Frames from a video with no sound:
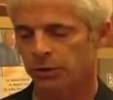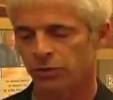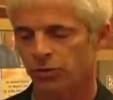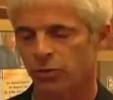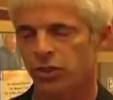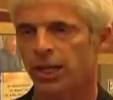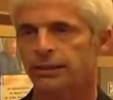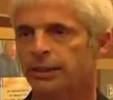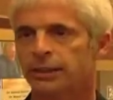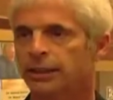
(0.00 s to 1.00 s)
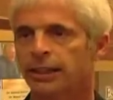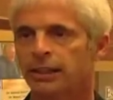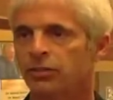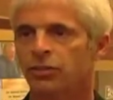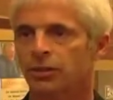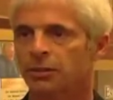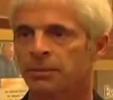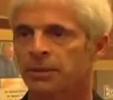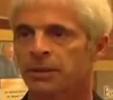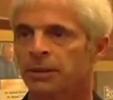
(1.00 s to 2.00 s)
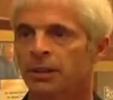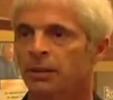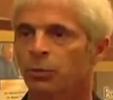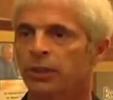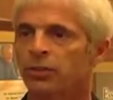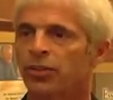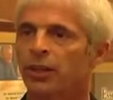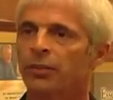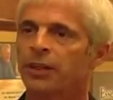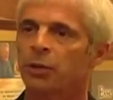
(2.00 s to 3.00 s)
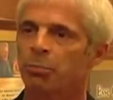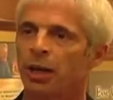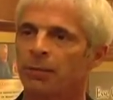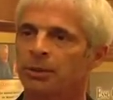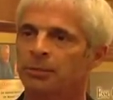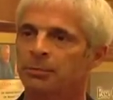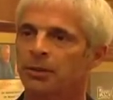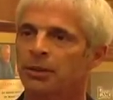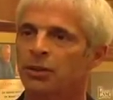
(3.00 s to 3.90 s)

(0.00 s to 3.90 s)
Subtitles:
There's no shotgun answer. When there's a healthcare problem,